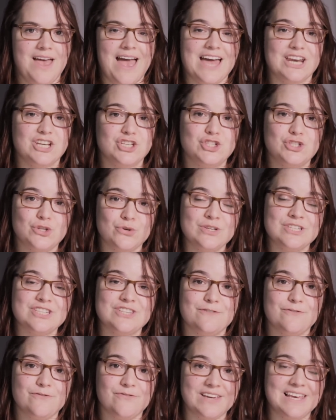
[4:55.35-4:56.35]
and as soon as
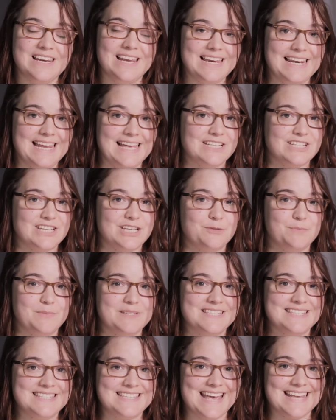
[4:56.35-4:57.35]
the Philae lander has
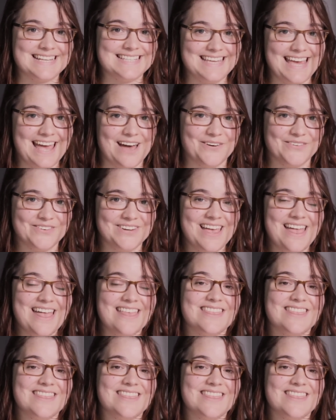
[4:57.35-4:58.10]
been set down,